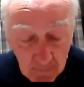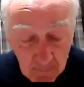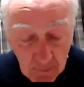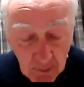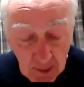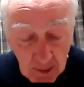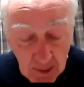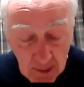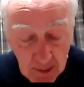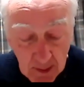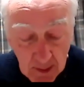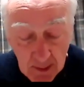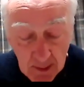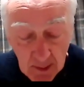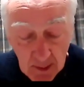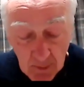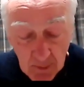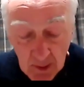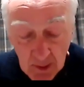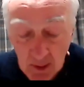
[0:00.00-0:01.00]
For he said to
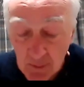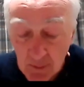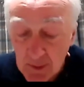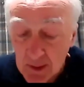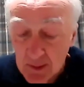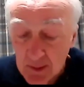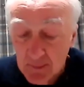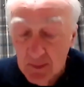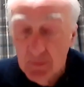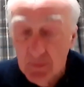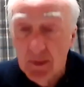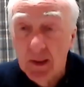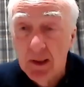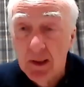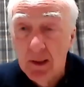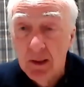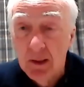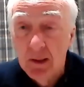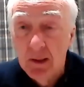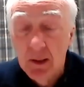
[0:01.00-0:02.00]
him, Come out of the
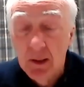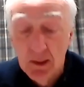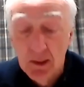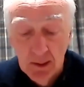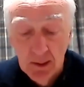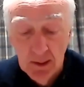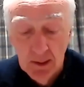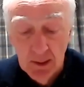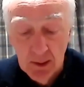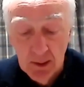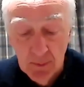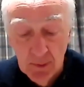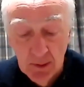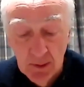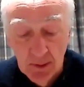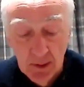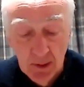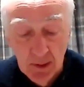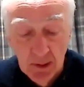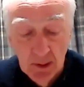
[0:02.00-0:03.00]
man, unclean
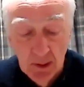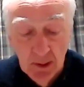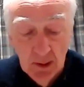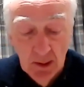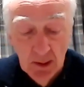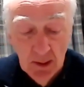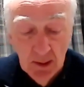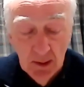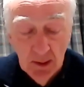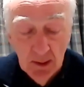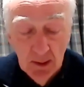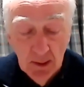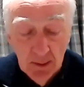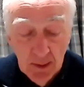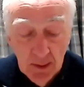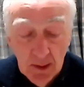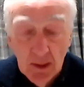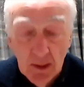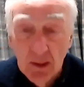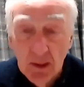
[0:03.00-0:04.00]
spirit.
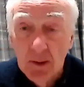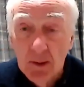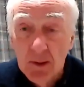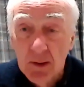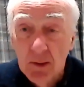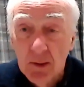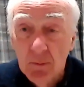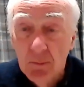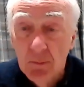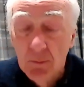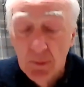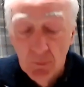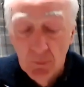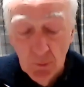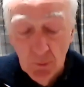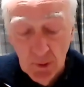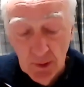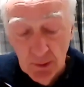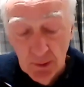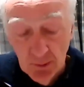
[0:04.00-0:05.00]
Then he asked him,
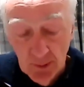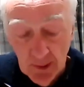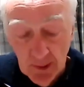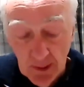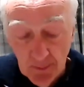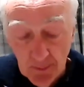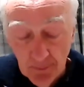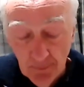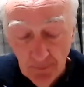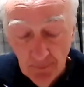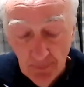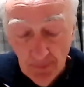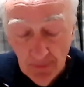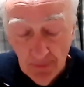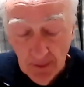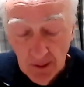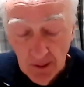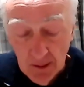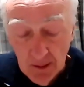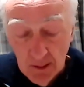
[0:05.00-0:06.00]
What is your name?
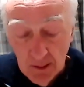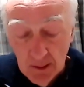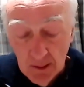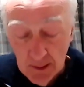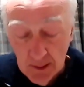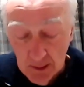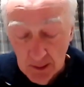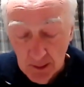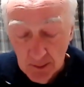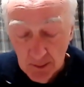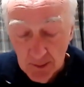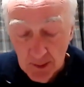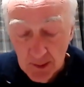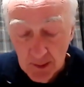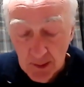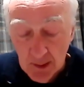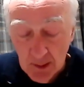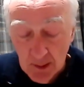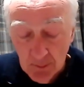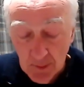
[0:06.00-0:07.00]
And he answered,
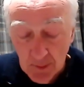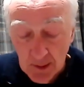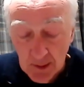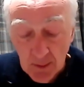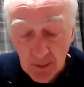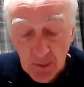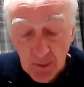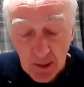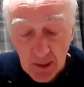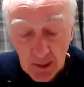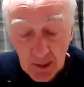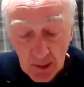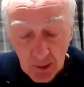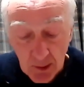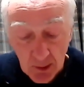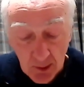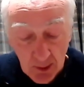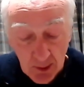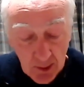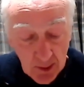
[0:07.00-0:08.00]
saying, My name is
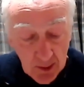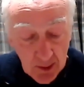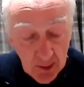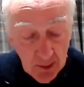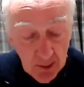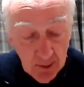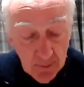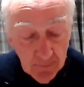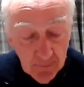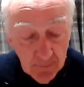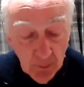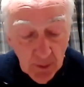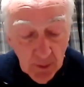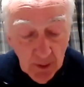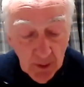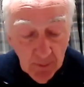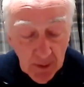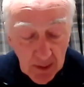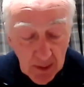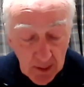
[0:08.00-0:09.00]
Legion, for we
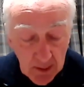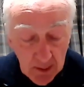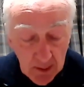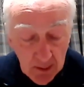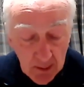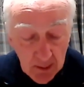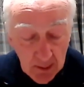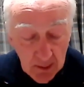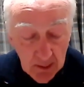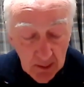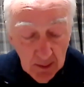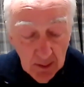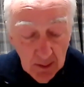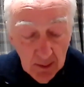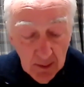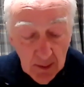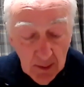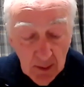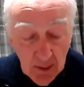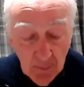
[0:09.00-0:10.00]
are many.
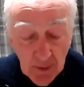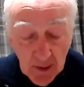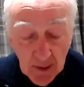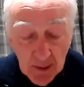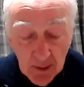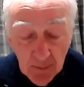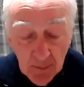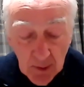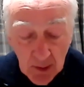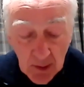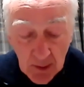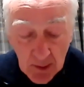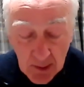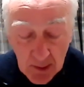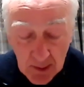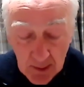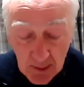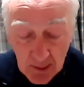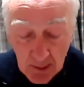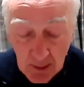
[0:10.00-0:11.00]
Then he begged him
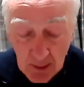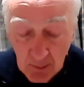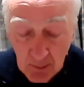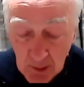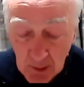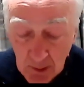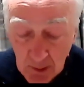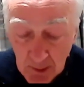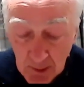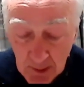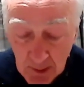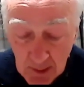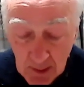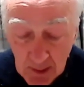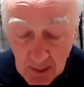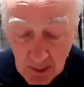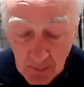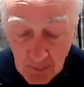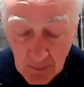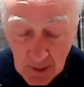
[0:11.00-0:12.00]
earnestly that he would not
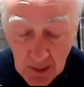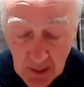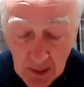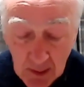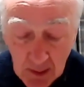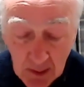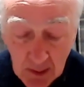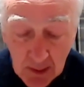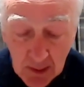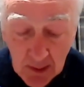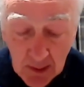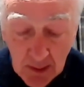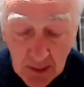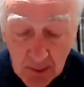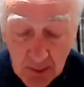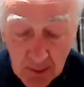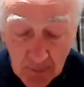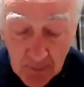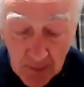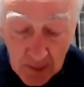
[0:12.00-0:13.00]
send them
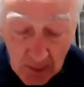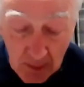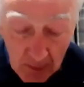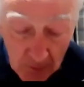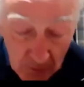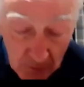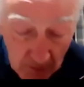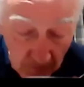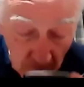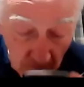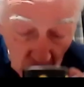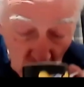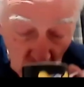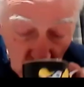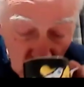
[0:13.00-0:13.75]
out of the country.